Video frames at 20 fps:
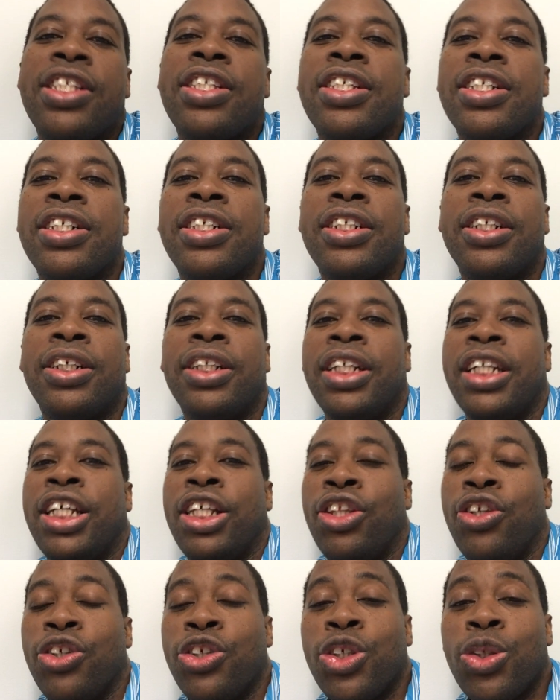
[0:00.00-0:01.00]
to
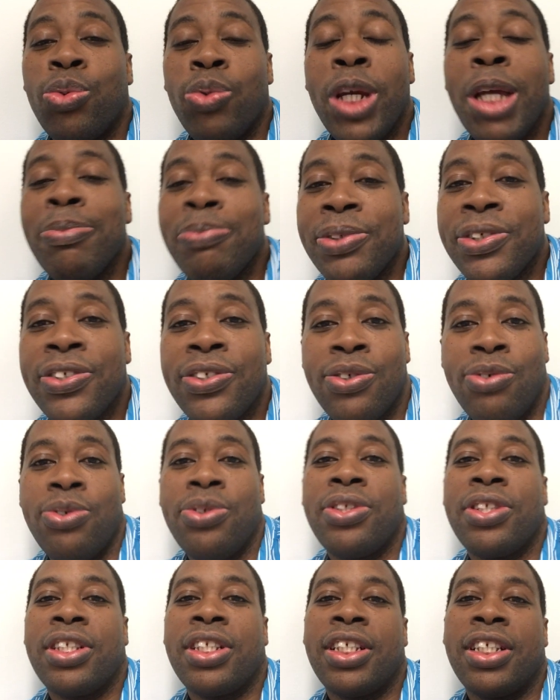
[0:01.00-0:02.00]
the swimsuit,